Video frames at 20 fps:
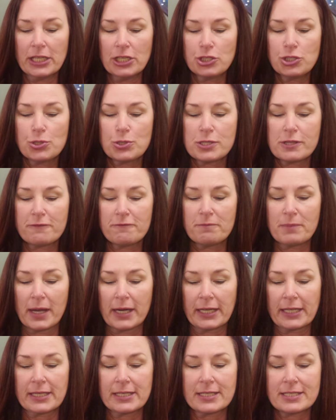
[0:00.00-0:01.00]
issues of
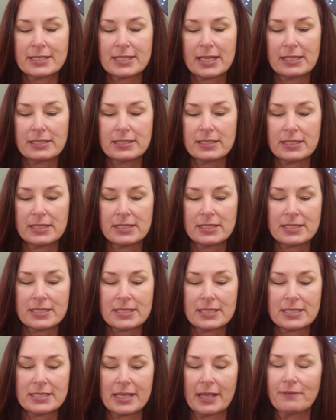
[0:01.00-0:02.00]
money, sustenance,
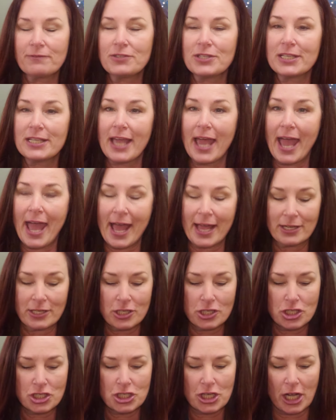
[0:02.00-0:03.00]
safety, and
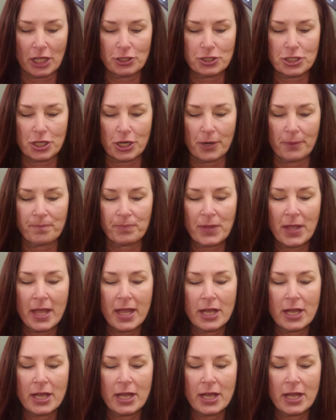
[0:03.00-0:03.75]
shelter.